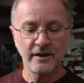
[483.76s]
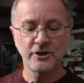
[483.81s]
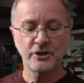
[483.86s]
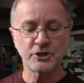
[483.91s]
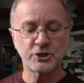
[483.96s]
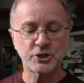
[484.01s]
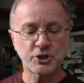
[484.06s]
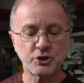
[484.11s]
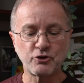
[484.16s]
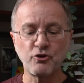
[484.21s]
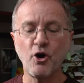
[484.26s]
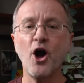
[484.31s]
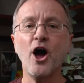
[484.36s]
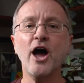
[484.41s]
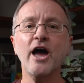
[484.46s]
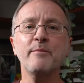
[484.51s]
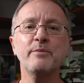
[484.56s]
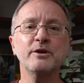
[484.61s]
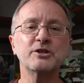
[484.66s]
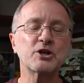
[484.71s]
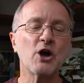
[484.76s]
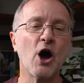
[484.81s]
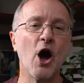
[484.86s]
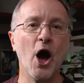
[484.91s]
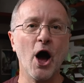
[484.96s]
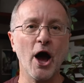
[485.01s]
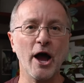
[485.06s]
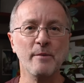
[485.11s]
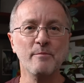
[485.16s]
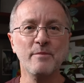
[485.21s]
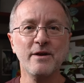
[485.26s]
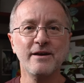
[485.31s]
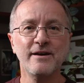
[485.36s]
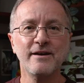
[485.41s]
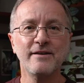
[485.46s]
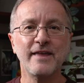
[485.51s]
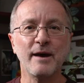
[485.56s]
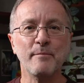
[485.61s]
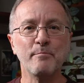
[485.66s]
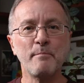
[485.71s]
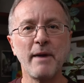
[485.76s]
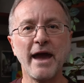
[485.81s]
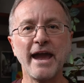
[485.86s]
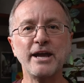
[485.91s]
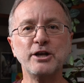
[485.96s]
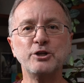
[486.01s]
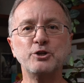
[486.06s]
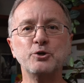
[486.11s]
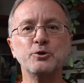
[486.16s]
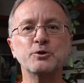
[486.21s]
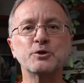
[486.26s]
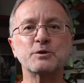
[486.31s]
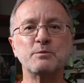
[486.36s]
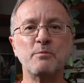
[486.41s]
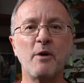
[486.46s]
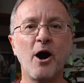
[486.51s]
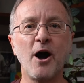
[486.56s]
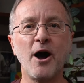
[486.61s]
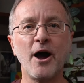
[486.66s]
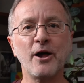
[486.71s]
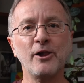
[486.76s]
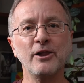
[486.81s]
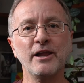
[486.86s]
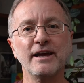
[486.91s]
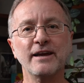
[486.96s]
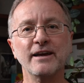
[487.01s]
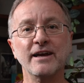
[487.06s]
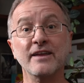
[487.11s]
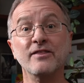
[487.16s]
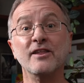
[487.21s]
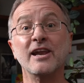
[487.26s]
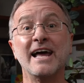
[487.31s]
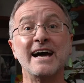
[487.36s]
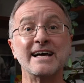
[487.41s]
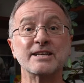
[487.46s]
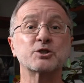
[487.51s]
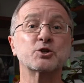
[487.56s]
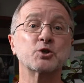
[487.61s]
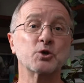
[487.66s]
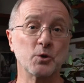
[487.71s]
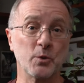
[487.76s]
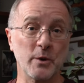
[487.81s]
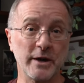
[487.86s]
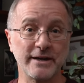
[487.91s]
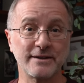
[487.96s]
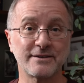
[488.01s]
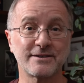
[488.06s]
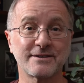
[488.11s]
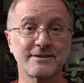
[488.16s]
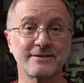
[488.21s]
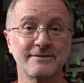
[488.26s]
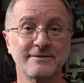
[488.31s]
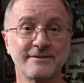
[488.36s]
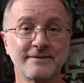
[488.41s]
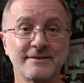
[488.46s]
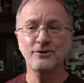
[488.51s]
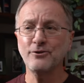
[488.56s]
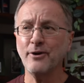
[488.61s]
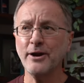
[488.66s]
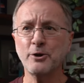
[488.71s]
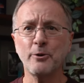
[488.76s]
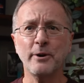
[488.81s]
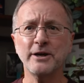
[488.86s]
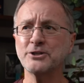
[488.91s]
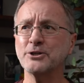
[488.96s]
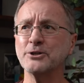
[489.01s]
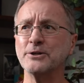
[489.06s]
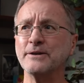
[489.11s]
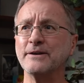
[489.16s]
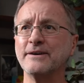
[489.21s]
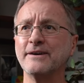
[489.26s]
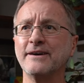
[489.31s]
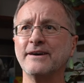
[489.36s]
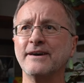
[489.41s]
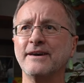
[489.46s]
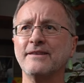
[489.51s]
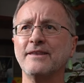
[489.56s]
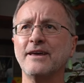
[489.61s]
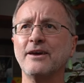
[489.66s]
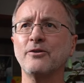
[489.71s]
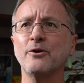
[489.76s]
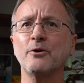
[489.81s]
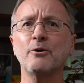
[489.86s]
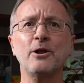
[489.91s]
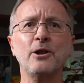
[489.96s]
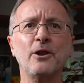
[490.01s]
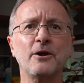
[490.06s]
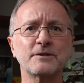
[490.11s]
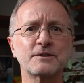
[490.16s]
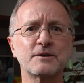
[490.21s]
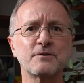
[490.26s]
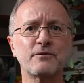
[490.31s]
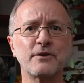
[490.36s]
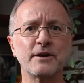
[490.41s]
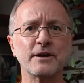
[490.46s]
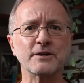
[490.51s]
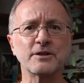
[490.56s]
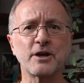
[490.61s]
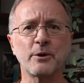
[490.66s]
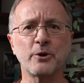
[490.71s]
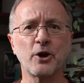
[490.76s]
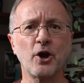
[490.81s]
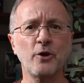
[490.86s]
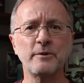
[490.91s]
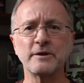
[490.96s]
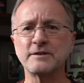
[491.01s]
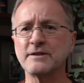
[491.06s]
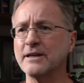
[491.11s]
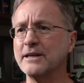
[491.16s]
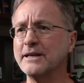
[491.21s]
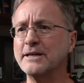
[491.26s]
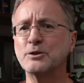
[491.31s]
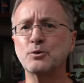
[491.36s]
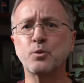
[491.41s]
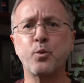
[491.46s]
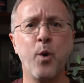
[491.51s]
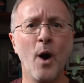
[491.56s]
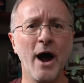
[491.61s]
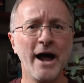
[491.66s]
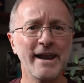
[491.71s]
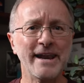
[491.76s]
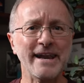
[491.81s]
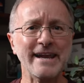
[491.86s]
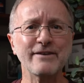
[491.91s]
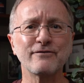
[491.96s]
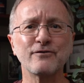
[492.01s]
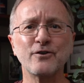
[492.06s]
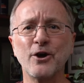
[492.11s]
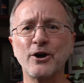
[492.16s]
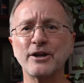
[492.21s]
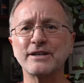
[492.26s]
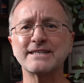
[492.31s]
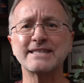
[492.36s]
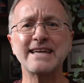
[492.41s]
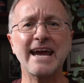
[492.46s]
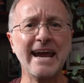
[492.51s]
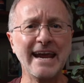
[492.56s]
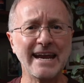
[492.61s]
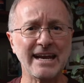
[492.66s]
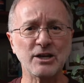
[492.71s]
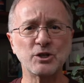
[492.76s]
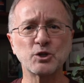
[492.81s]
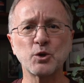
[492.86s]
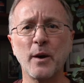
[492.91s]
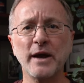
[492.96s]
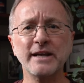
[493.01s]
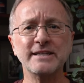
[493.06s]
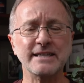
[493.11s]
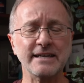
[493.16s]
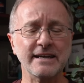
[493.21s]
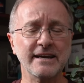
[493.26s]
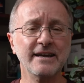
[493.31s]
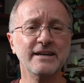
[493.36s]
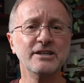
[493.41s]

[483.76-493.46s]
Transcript: Describe a time that made you smile in the last 2 weeks. Great question. Now, there are lots of things. I would hope there's at least one, if not 10, 20